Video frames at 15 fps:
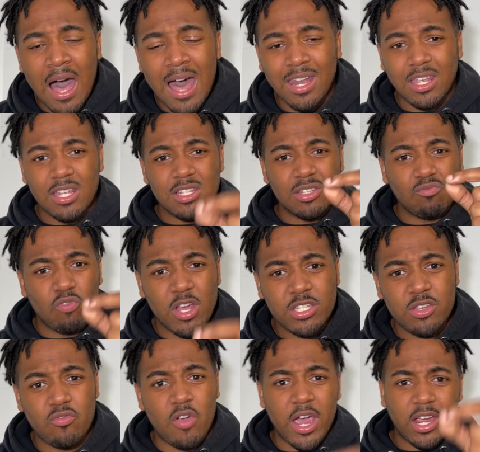God can
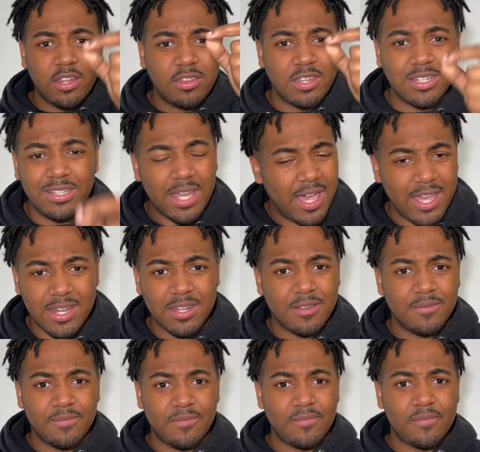resurrect the dead.